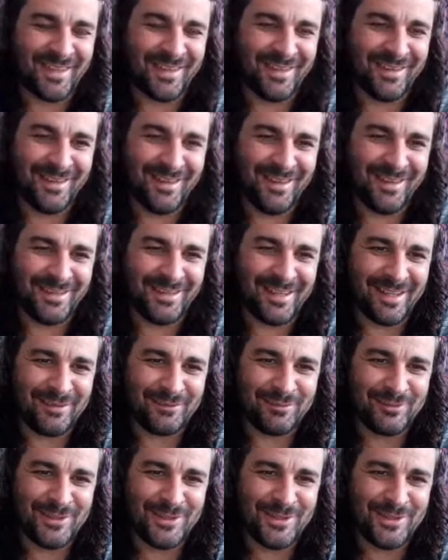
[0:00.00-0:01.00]
Good
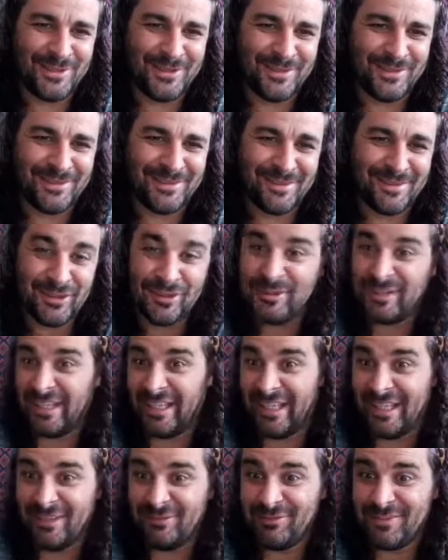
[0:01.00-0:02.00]
afternoon, good
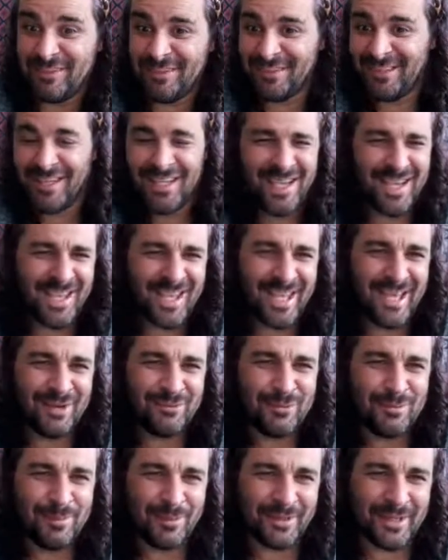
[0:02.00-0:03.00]
evening,
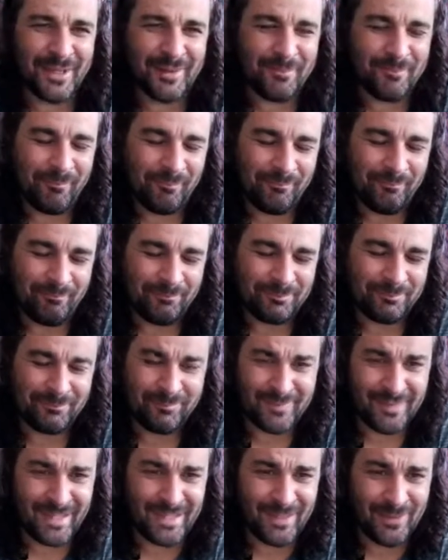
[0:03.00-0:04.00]
everybody.
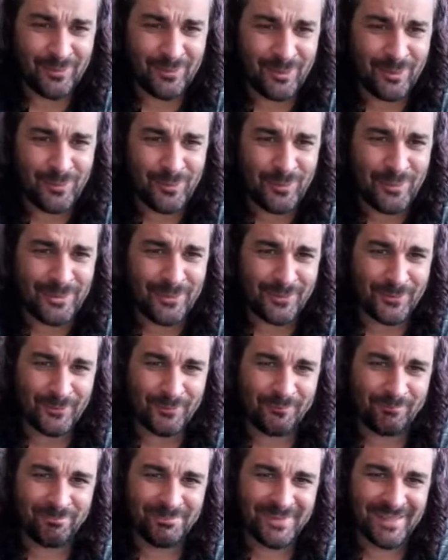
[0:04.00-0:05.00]
How are we
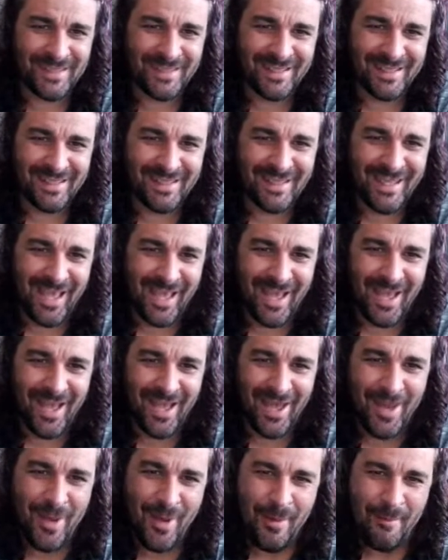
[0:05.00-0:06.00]
all?
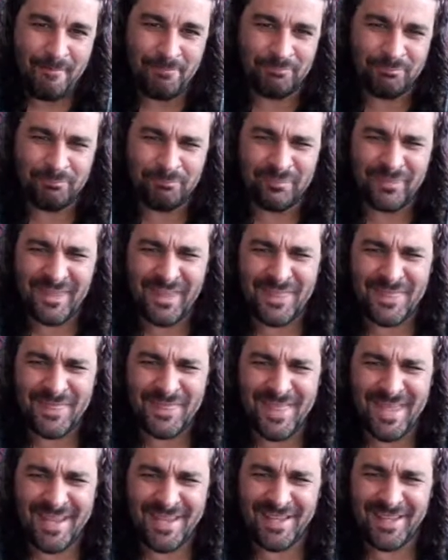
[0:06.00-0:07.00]
Um,
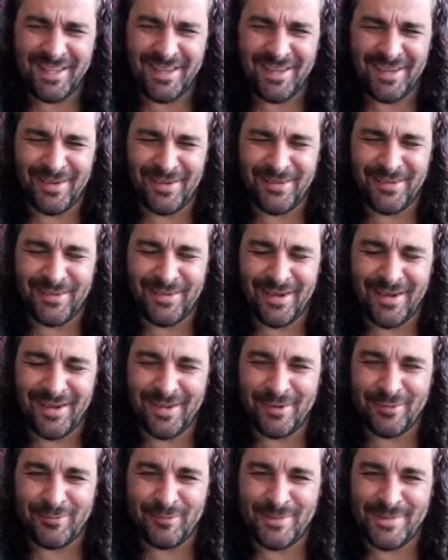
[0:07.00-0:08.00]
thank you. I
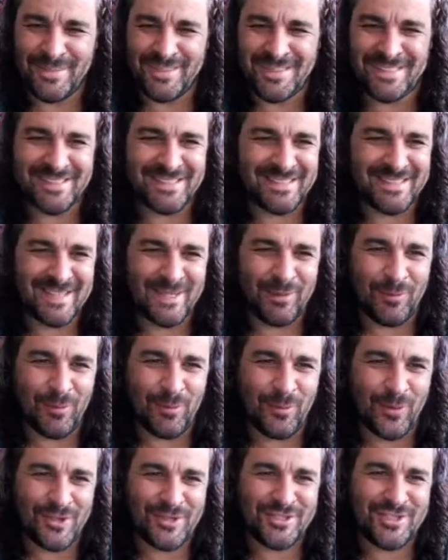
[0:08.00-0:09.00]
have been sitting here
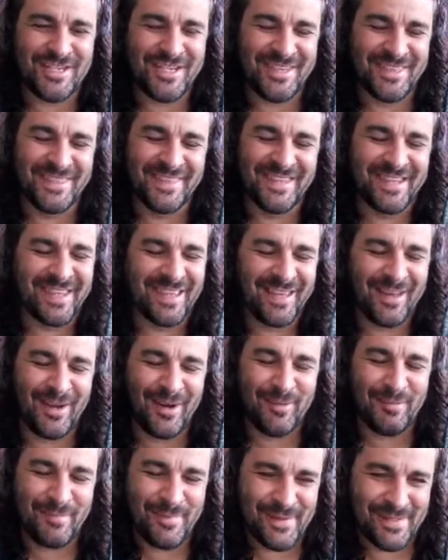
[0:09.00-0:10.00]
watching the
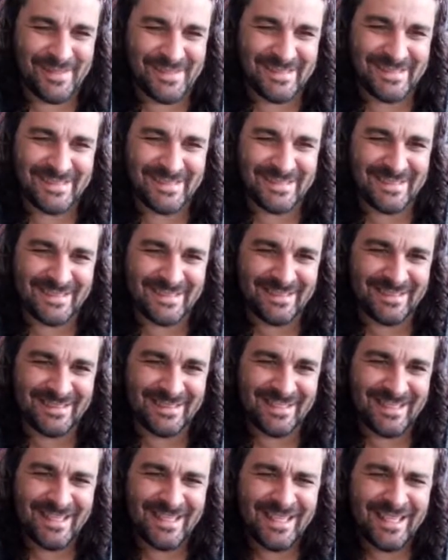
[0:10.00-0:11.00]
comments,
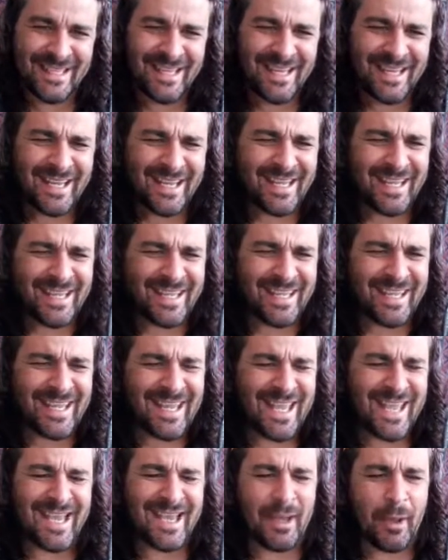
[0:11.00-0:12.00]
and
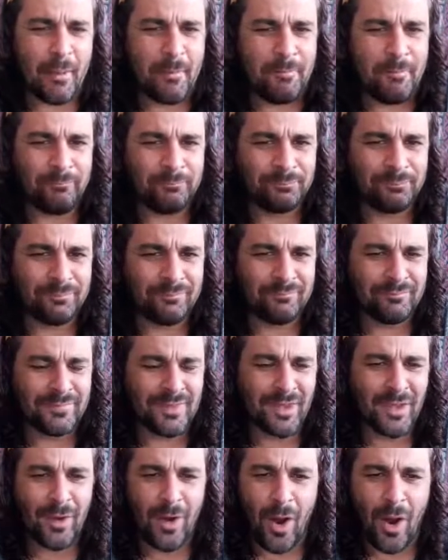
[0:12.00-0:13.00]
yeah,
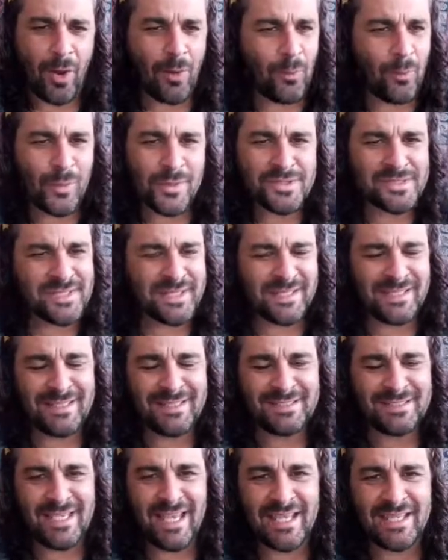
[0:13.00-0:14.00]
I wasn't
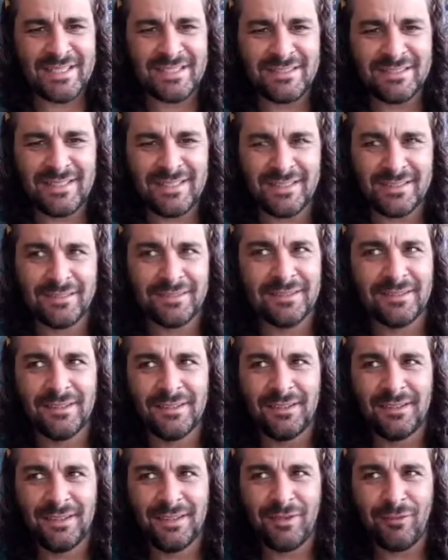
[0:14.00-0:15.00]
intending
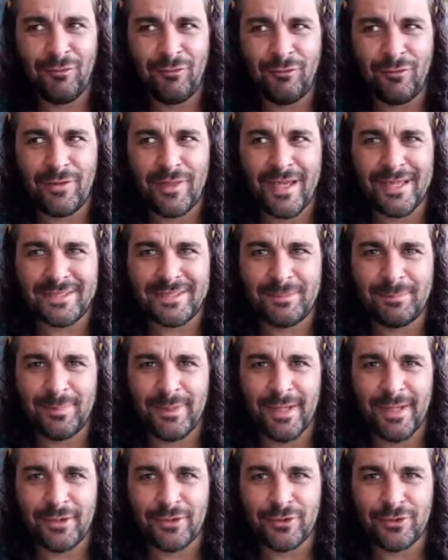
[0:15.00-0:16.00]
for there to
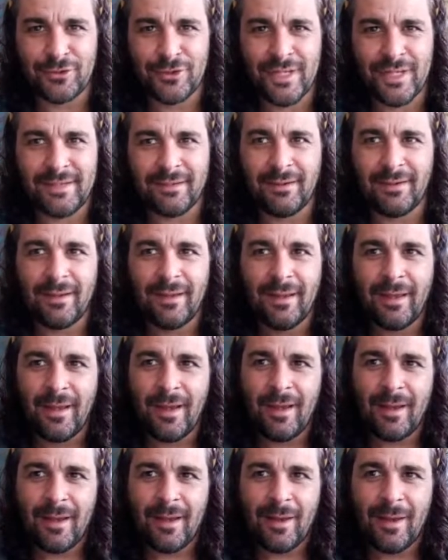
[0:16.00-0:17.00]
be a grid,
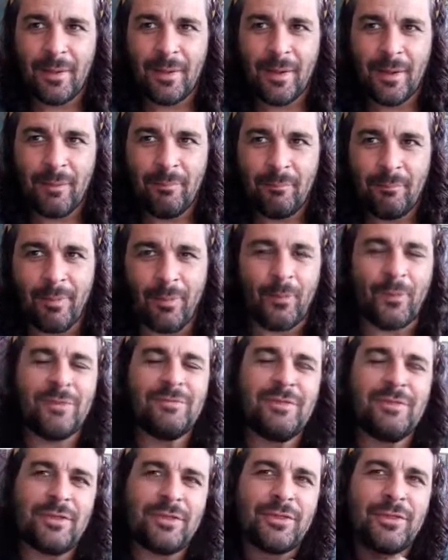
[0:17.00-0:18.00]
but
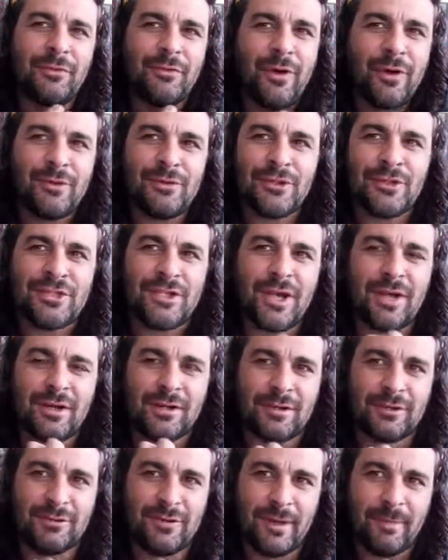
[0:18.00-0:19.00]
with the throat
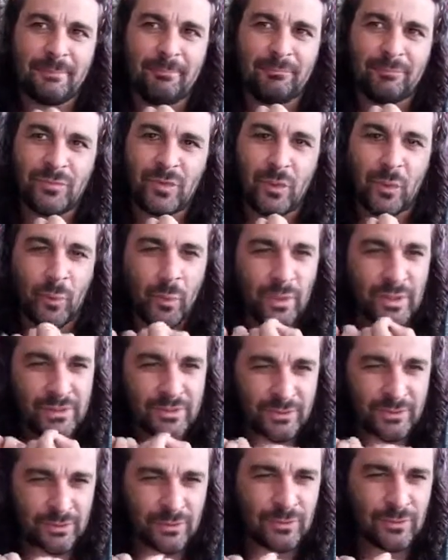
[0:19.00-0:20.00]
chakra, we
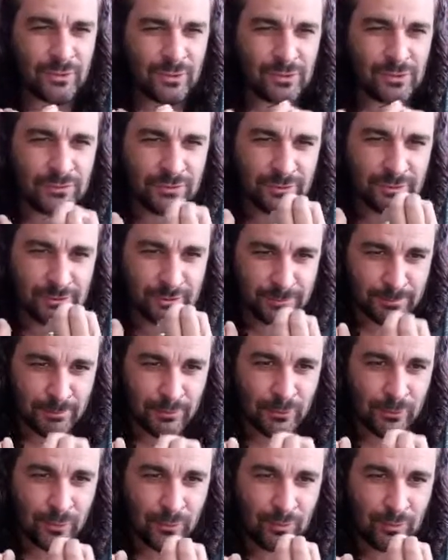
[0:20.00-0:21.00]
do use
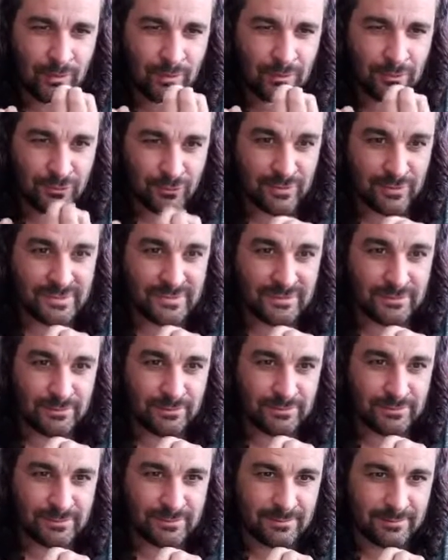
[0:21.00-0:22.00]
small
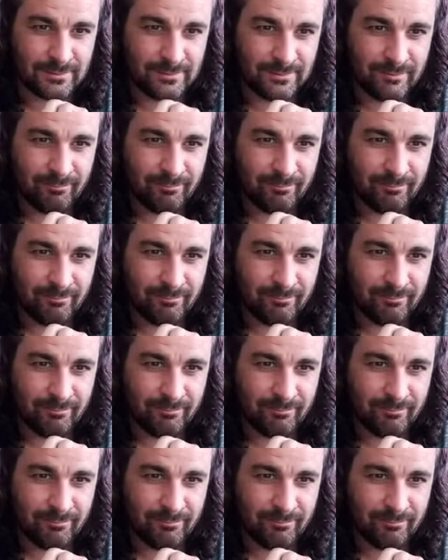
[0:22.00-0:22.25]
crystals.